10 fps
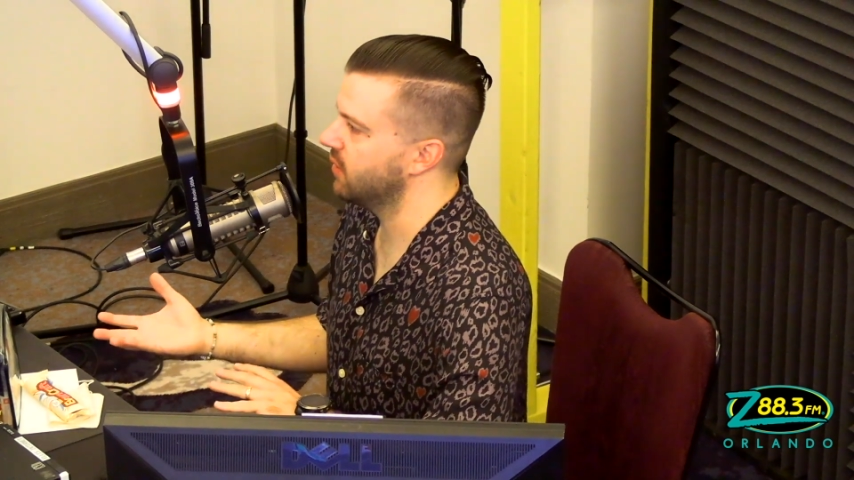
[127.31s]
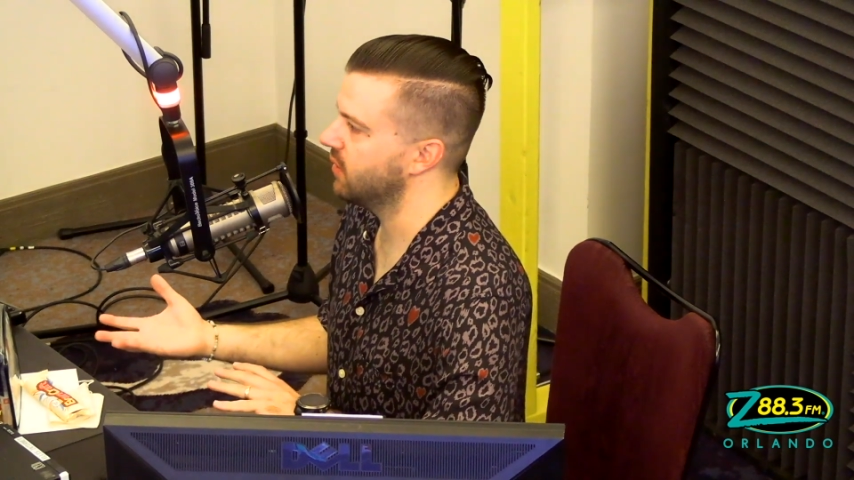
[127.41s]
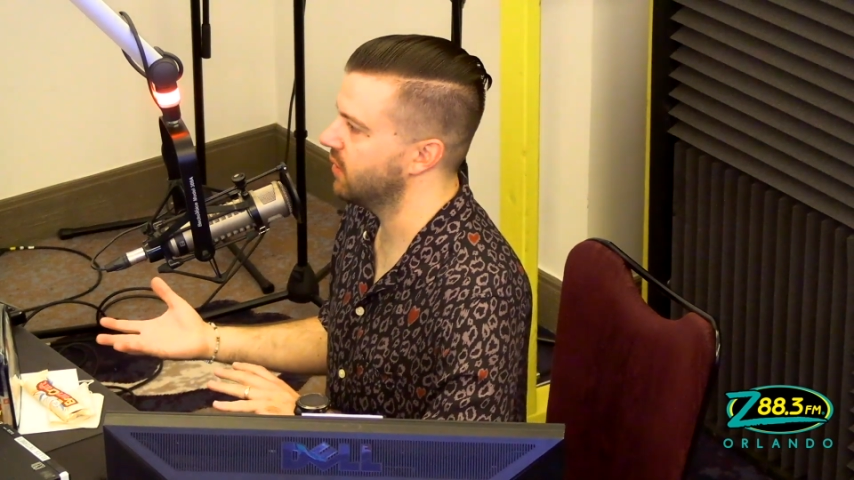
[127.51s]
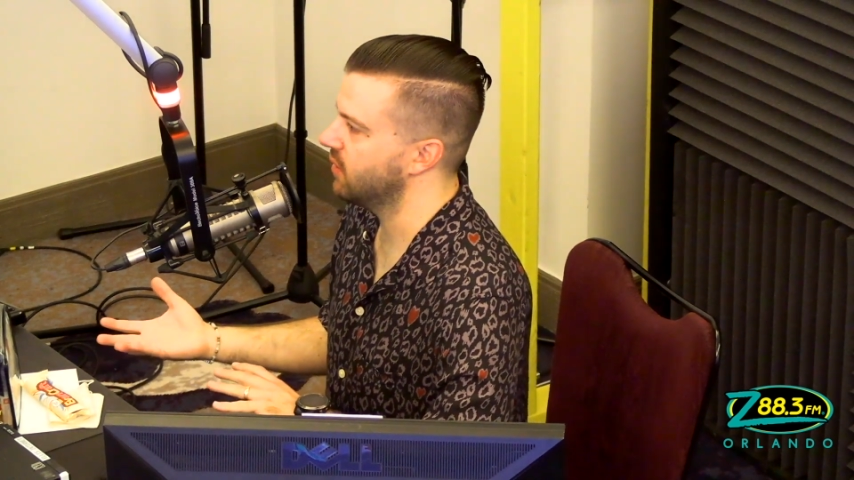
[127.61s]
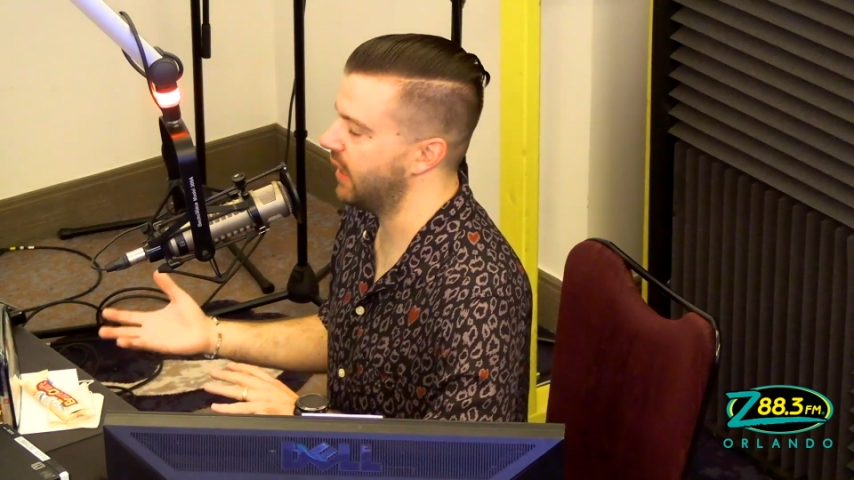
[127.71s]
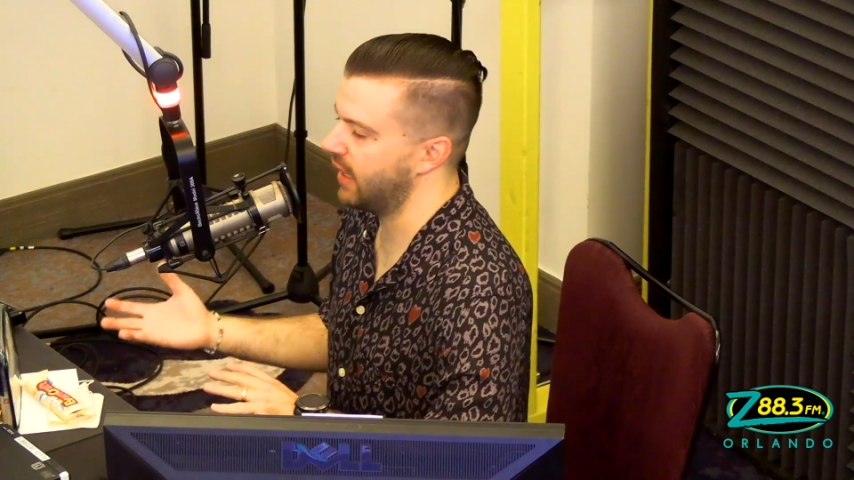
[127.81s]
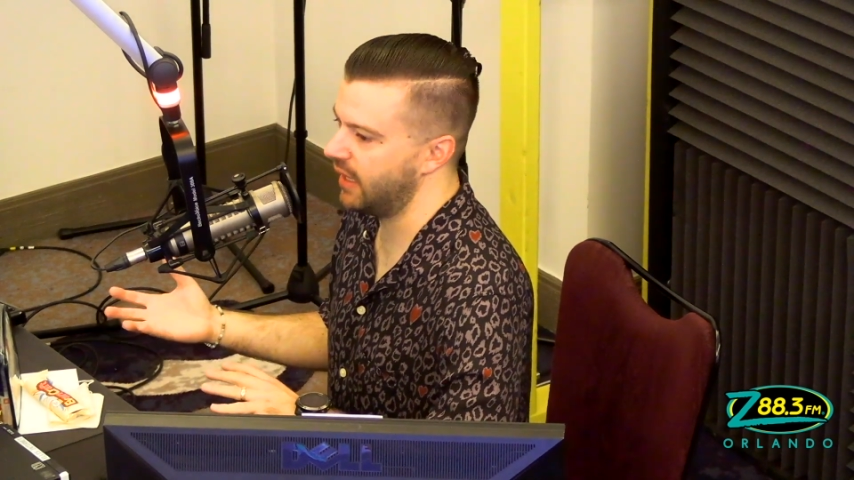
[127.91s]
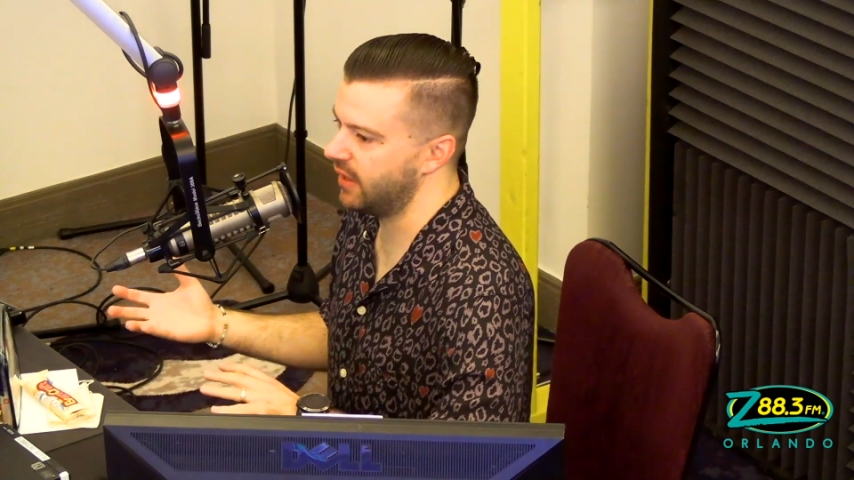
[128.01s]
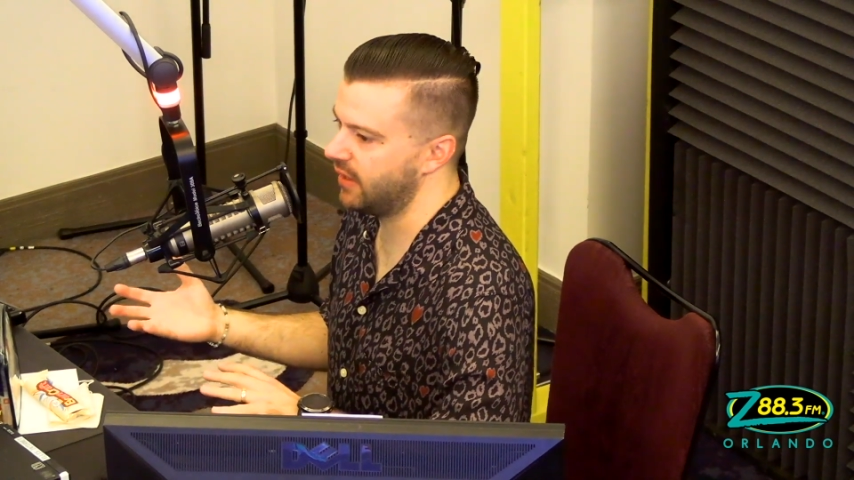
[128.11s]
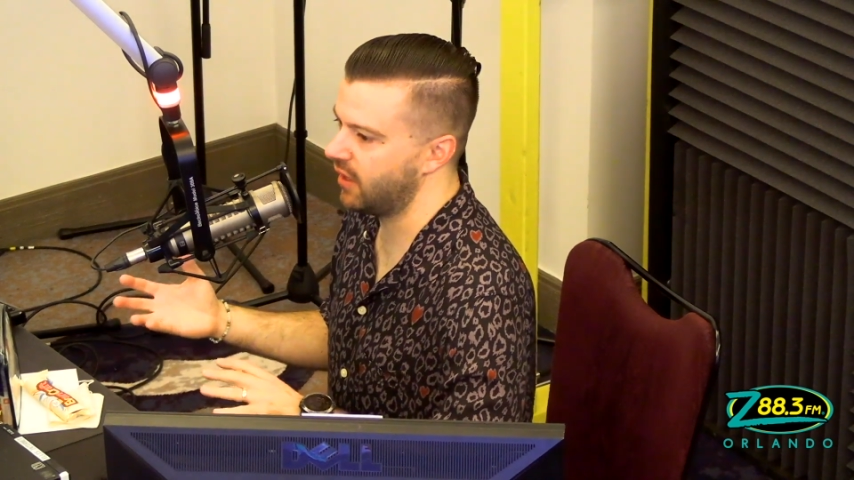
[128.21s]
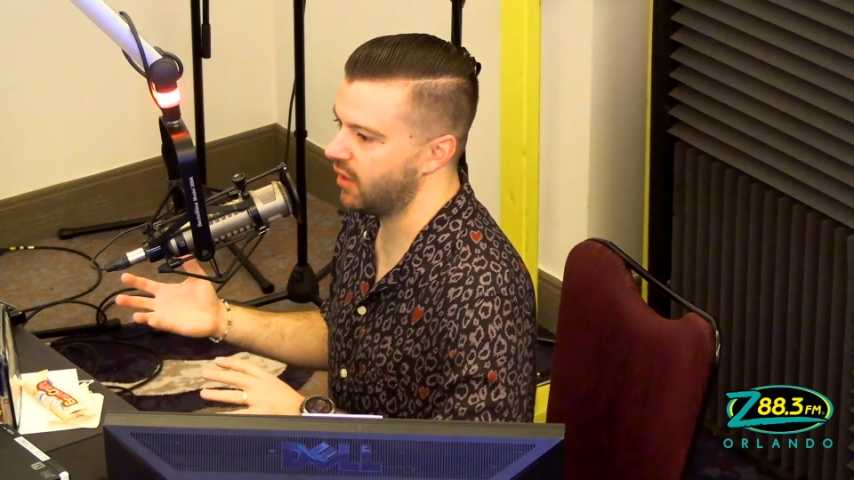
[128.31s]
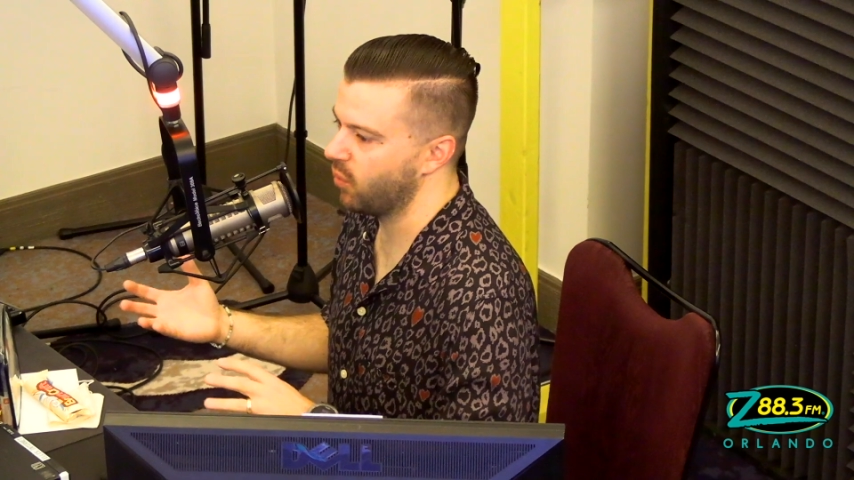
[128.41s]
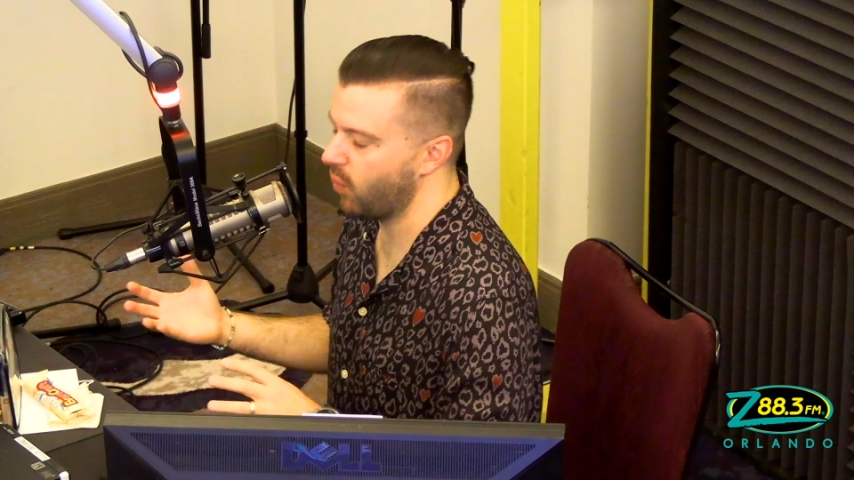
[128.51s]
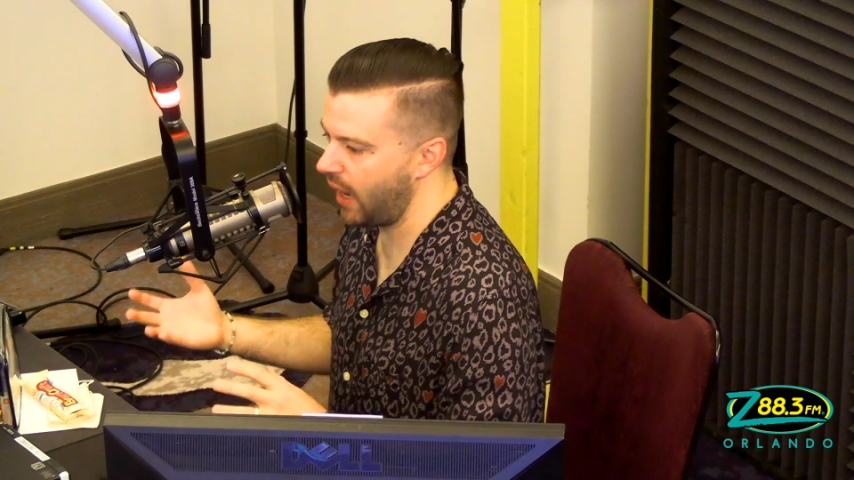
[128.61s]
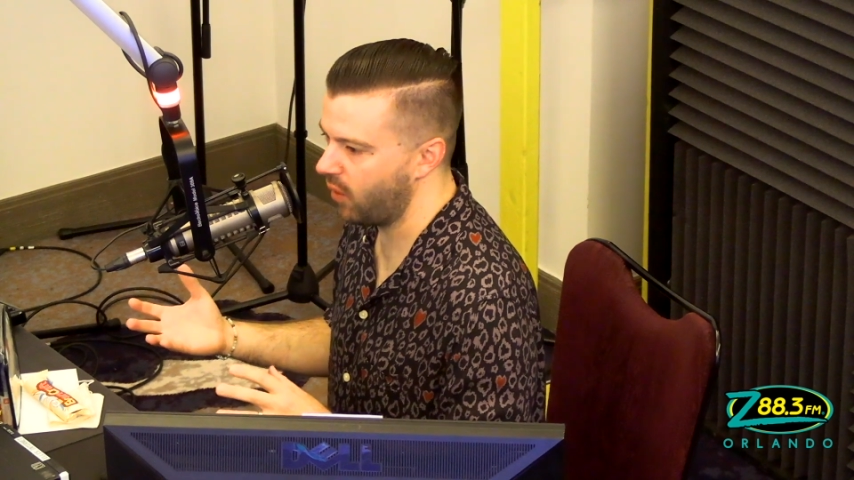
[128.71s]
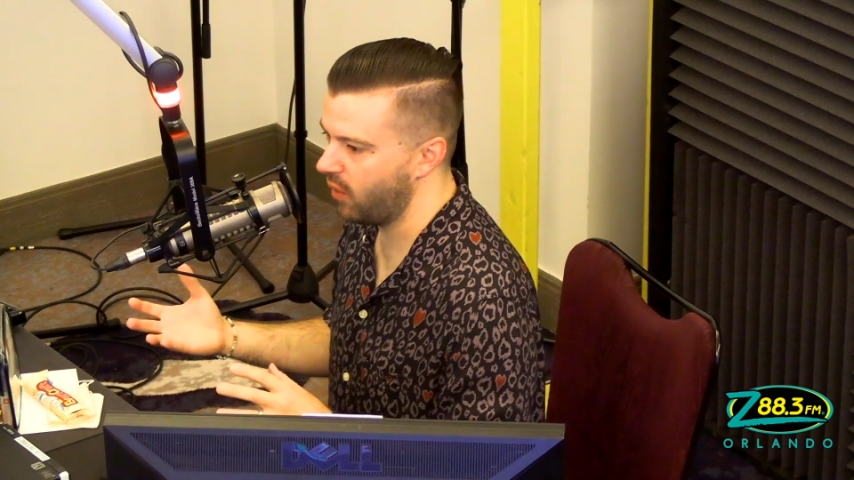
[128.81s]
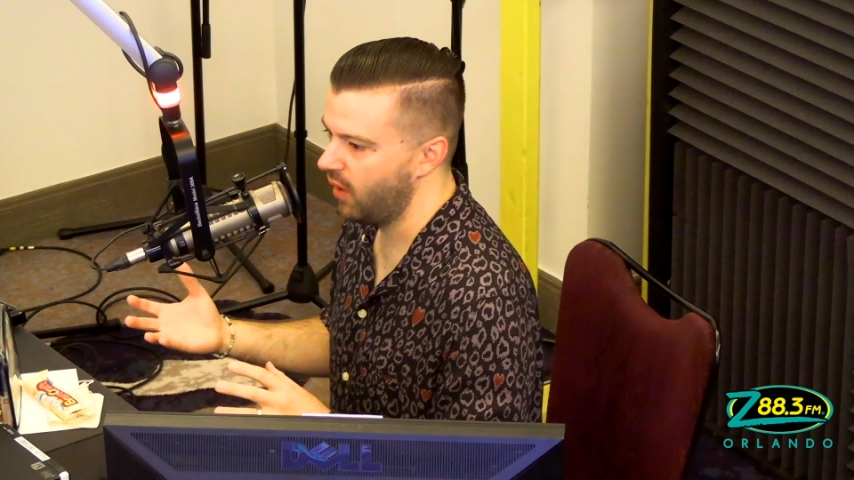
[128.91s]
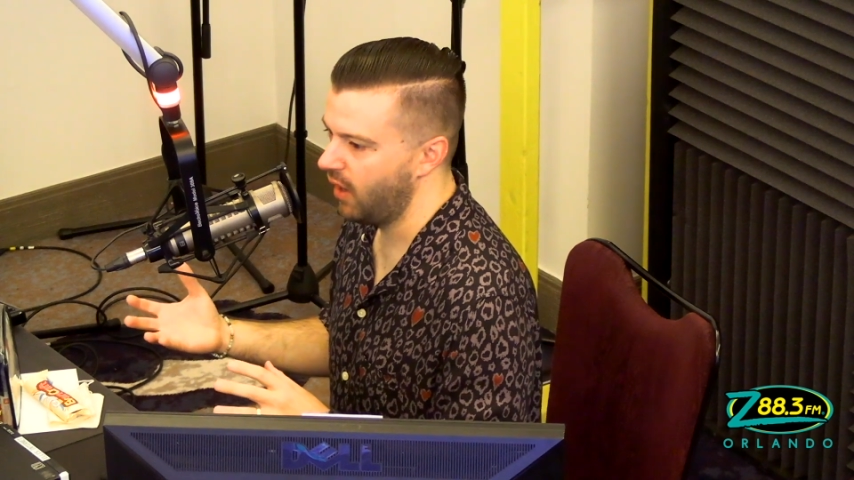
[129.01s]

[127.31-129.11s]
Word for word: Mm-hmm. Like that wow.